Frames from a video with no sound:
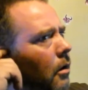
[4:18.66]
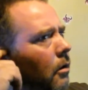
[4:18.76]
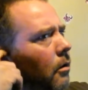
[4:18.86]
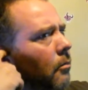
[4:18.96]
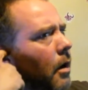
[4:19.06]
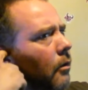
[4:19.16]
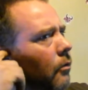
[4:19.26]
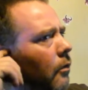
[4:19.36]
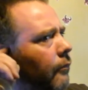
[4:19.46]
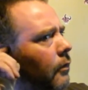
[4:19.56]
Um, I don't
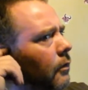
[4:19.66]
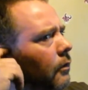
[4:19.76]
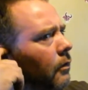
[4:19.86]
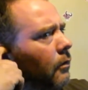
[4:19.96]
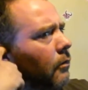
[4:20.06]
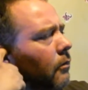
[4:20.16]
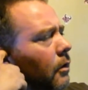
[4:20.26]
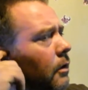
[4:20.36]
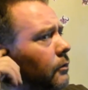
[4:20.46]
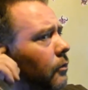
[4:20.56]
know
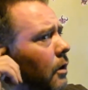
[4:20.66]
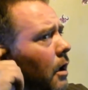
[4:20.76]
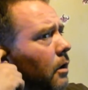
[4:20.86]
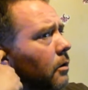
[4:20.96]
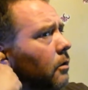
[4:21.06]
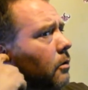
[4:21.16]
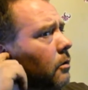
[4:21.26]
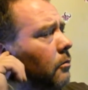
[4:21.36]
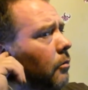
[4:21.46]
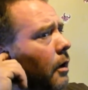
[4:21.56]
if it is or not,
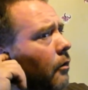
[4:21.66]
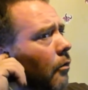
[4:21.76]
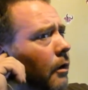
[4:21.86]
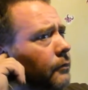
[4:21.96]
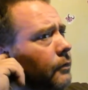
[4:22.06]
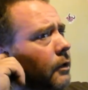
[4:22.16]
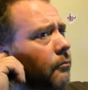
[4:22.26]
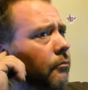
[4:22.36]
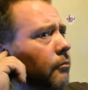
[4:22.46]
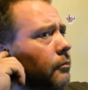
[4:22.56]
but I know I've
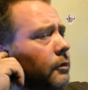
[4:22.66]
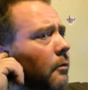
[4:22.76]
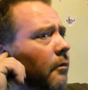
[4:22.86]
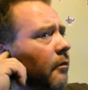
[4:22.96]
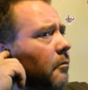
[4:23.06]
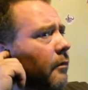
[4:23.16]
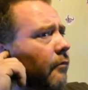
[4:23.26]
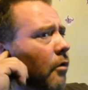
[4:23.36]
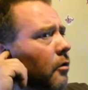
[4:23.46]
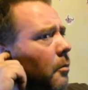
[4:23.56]
seen some of it
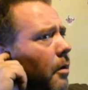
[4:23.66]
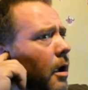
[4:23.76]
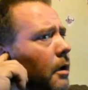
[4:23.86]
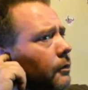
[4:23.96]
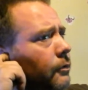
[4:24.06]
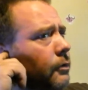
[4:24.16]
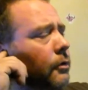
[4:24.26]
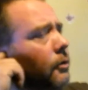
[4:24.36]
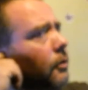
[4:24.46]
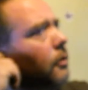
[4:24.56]
before in the past.
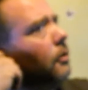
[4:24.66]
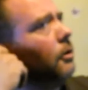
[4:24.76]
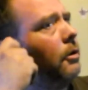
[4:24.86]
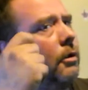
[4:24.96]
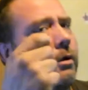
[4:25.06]
Yeah.